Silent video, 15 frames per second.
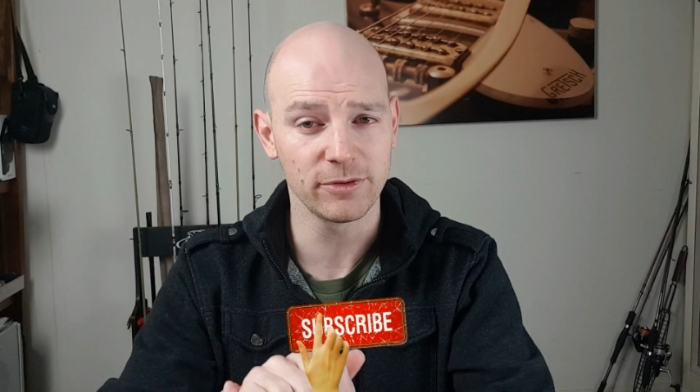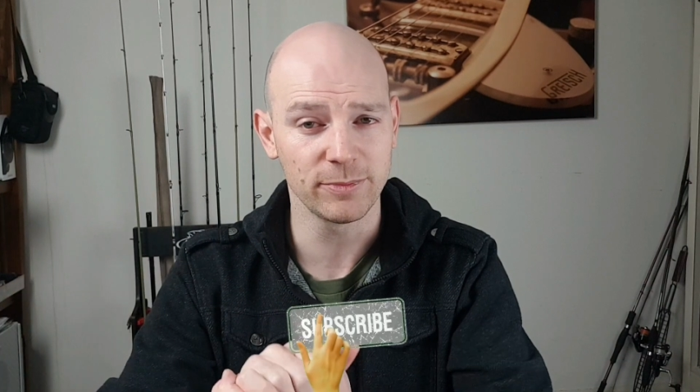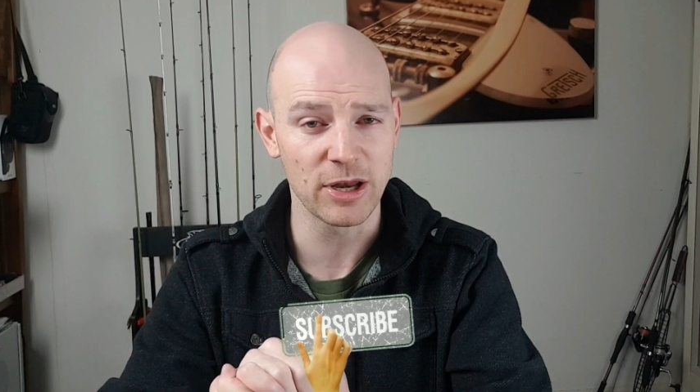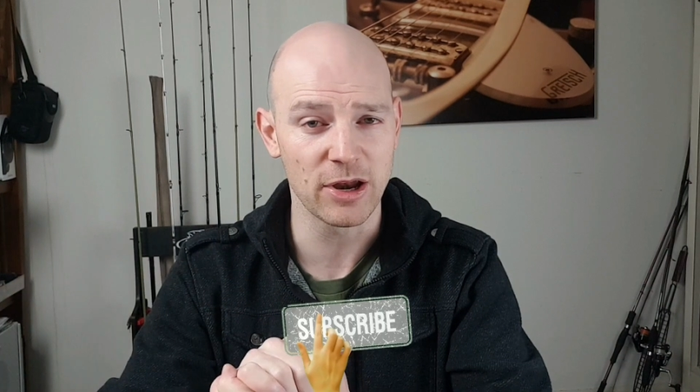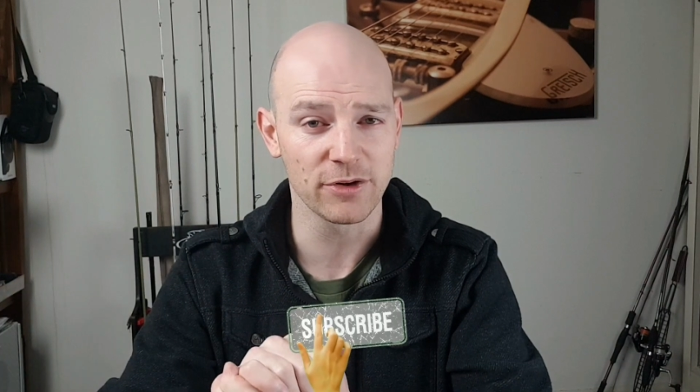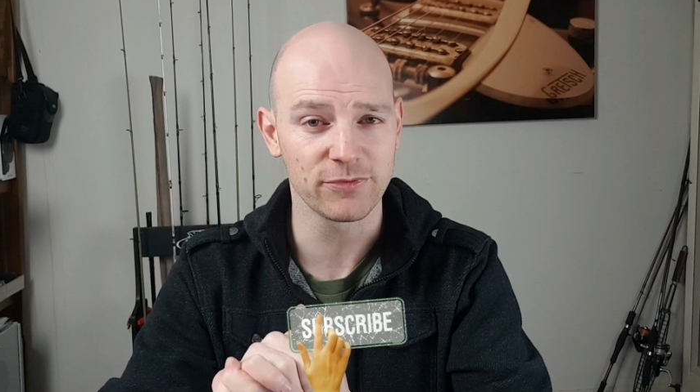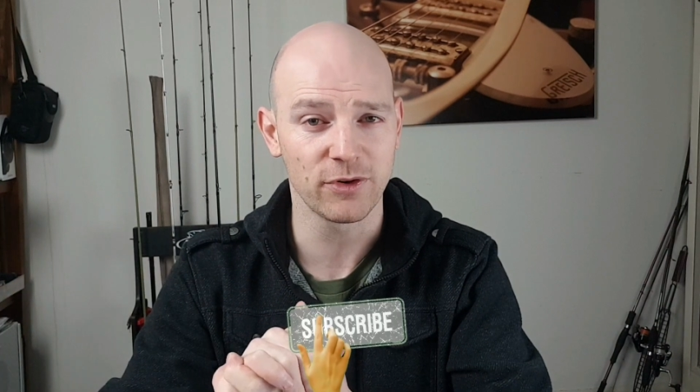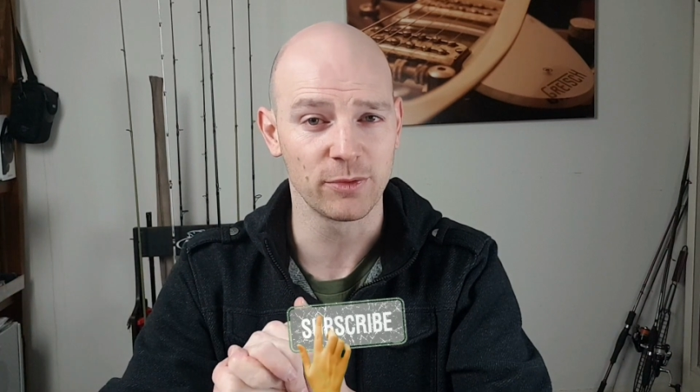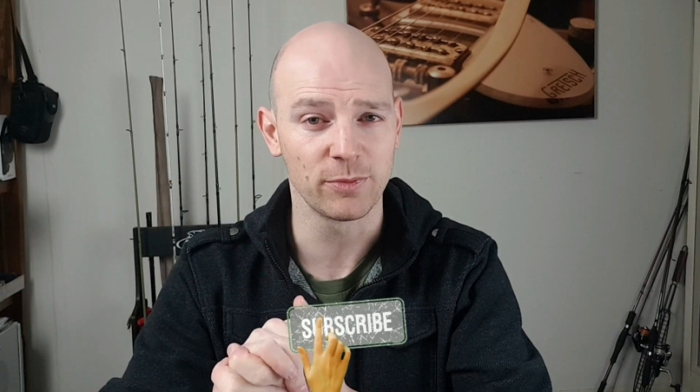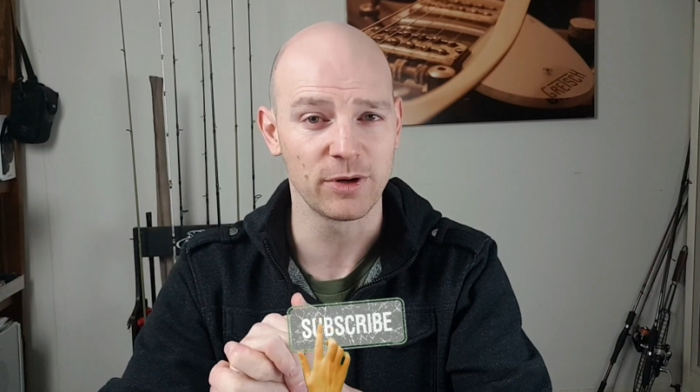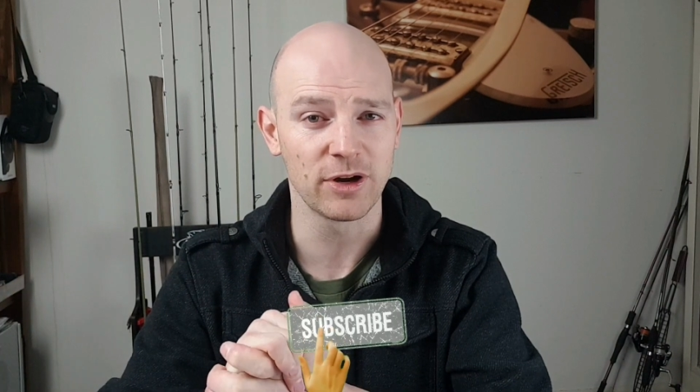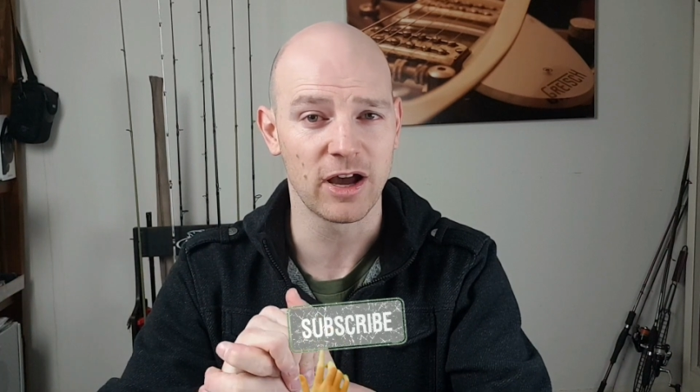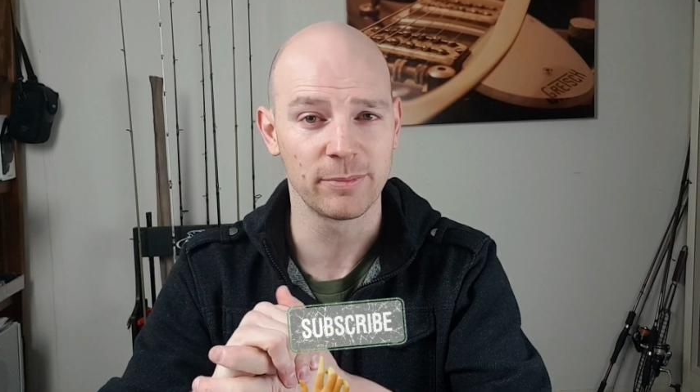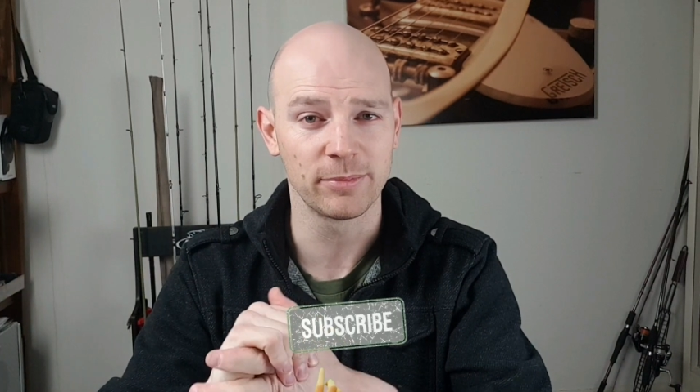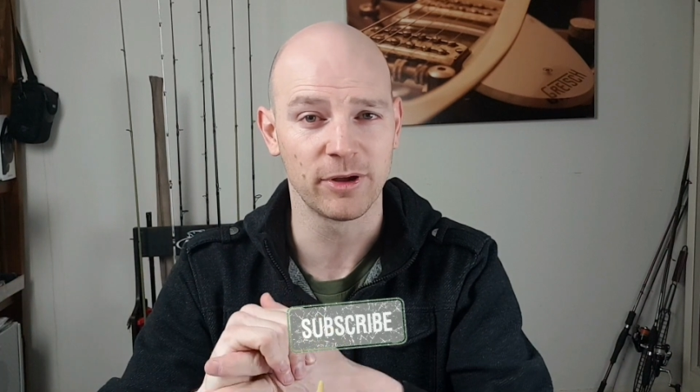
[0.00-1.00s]
to be notified
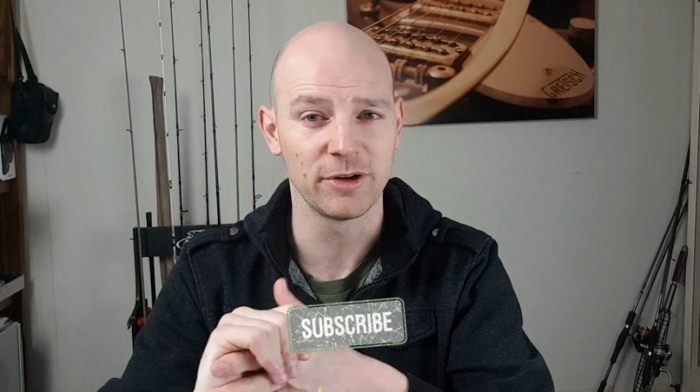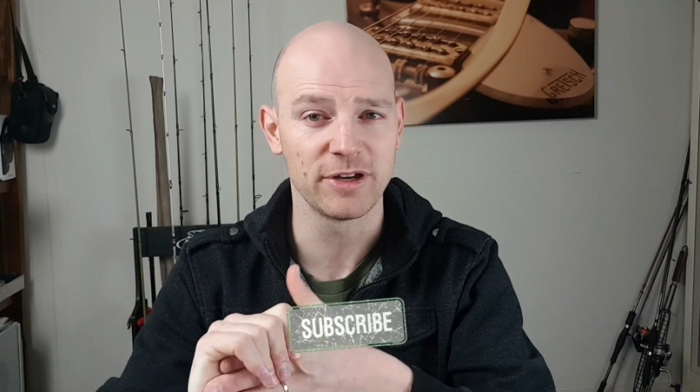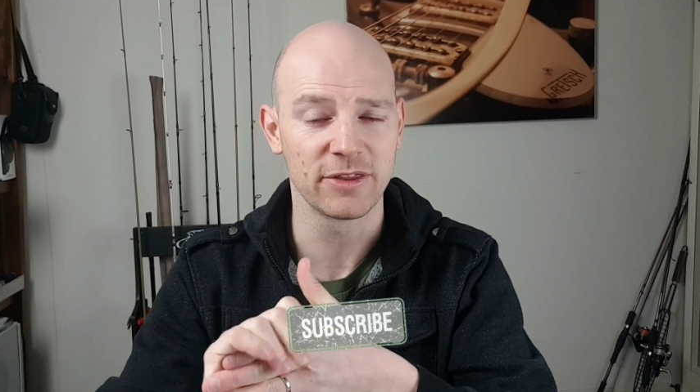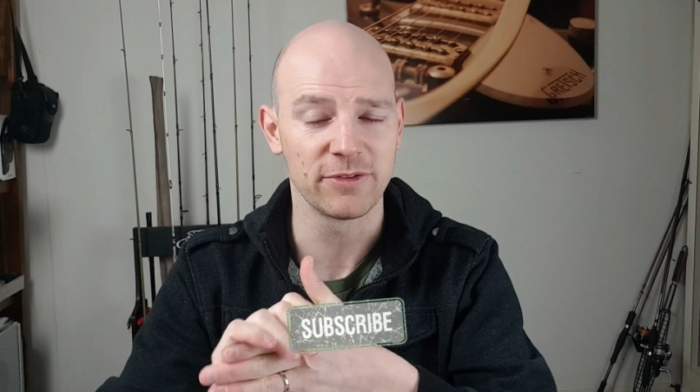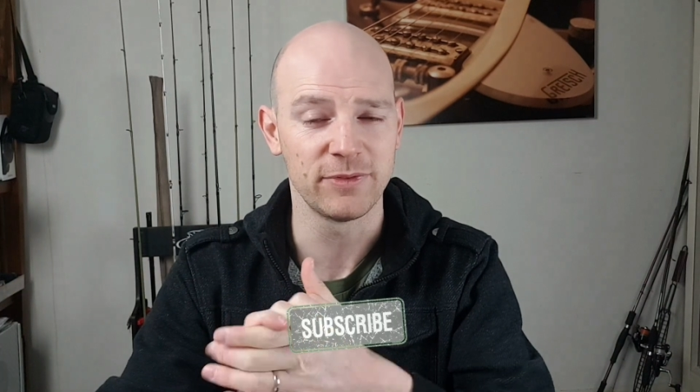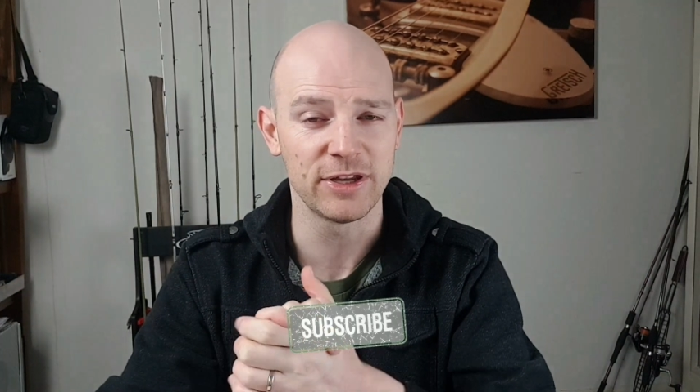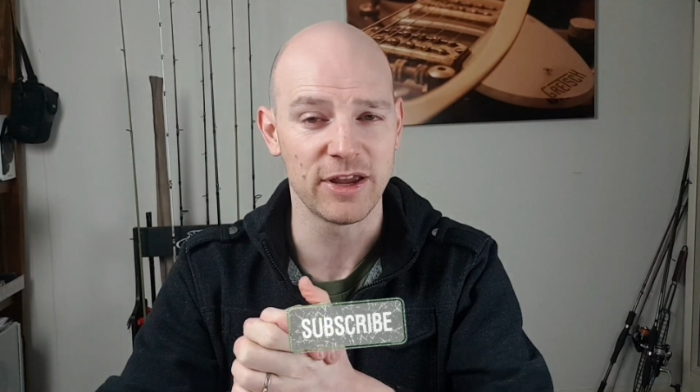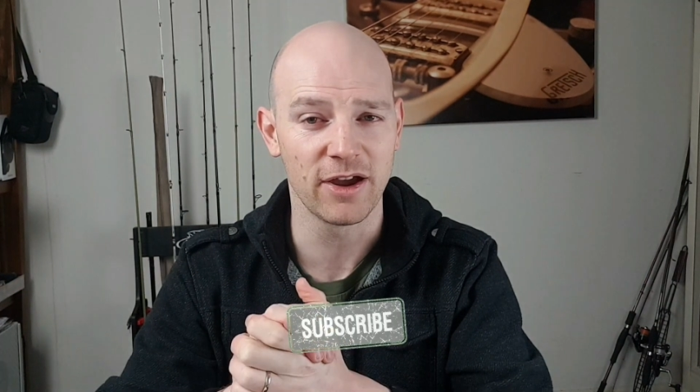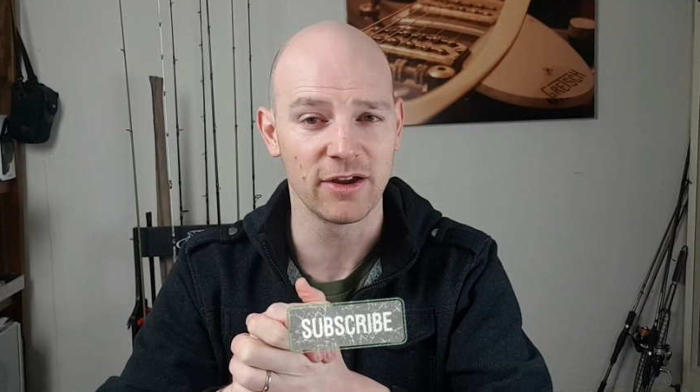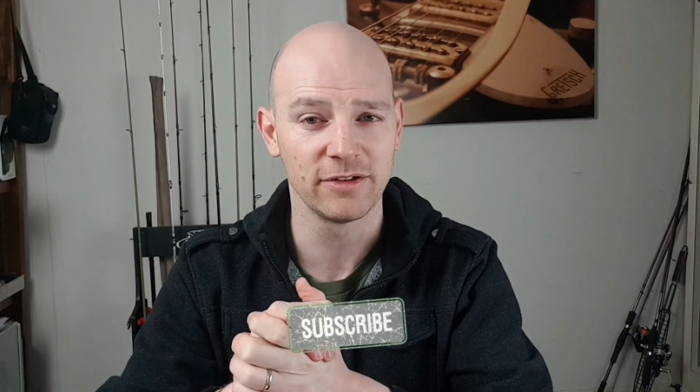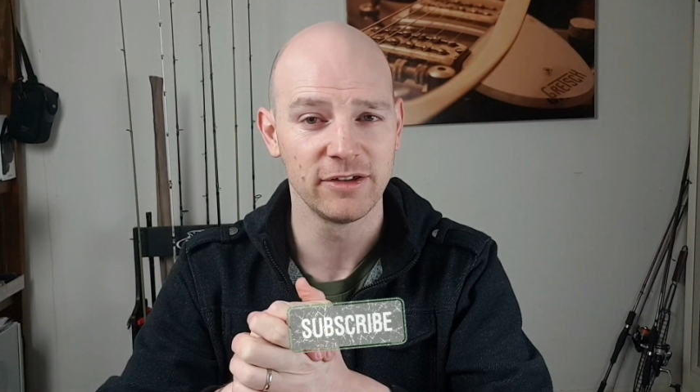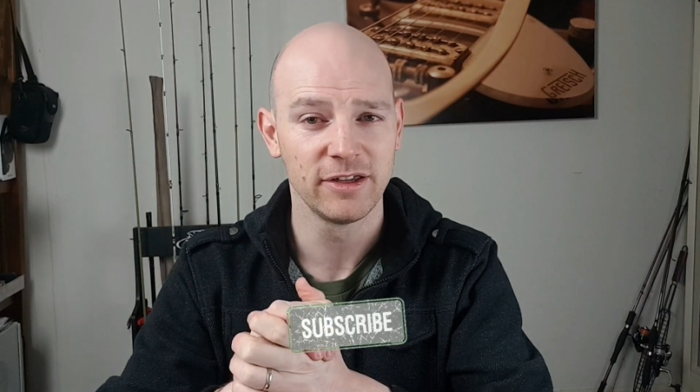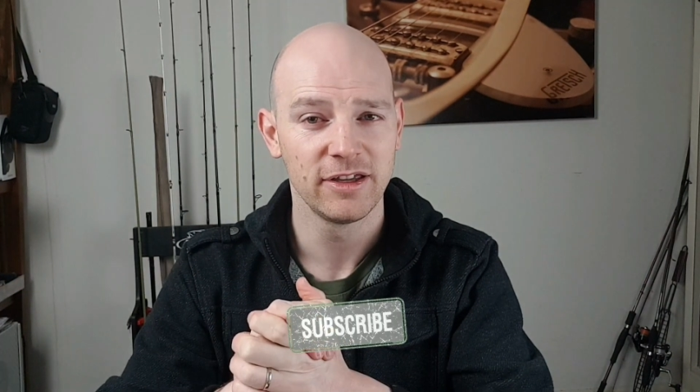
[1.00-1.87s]
when I upload another video.